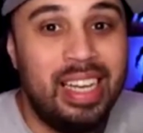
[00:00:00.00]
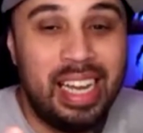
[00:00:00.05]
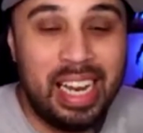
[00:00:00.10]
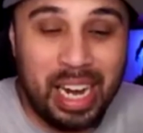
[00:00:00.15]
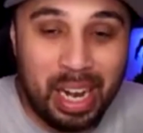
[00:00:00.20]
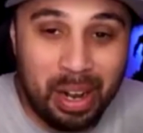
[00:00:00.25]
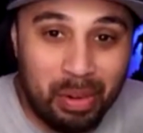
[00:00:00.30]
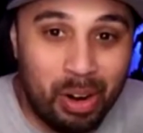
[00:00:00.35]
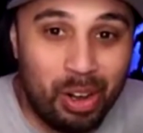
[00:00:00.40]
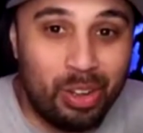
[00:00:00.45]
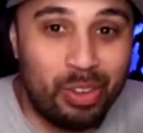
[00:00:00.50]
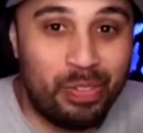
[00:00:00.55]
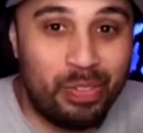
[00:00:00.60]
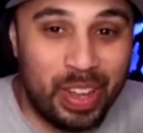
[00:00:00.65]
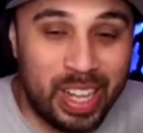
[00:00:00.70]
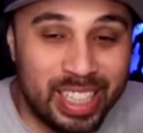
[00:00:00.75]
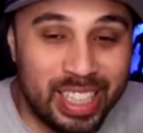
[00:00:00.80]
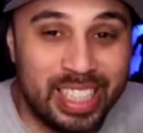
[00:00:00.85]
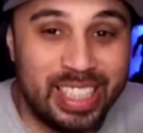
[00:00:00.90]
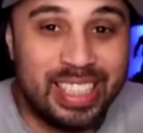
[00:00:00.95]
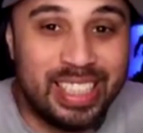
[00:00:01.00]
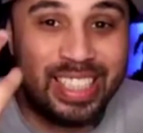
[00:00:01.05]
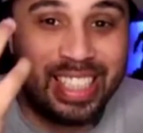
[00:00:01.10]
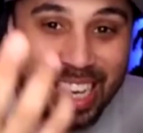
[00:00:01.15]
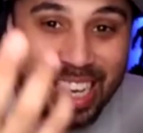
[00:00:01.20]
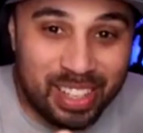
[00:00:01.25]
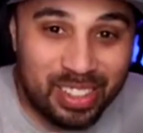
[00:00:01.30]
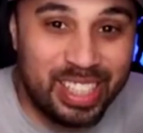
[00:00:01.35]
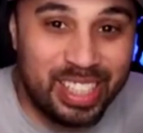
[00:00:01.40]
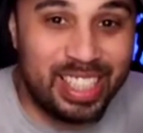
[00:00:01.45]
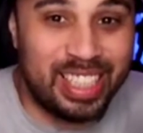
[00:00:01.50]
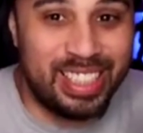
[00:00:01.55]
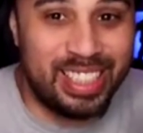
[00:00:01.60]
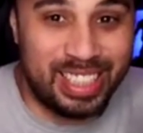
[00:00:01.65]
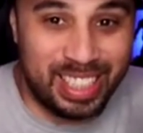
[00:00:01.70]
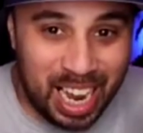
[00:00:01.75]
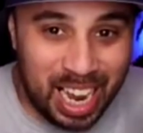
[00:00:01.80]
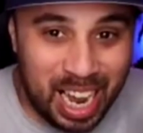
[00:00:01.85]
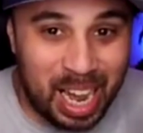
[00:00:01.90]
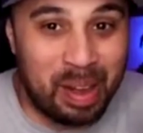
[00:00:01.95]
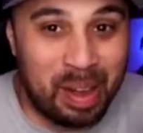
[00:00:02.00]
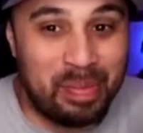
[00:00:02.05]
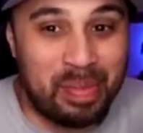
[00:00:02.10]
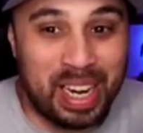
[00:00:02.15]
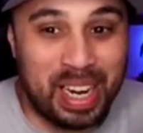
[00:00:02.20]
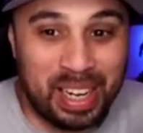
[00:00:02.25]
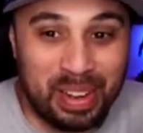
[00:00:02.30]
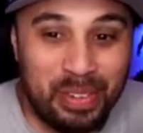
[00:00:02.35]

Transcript: Heroes, villains, get on your job, man.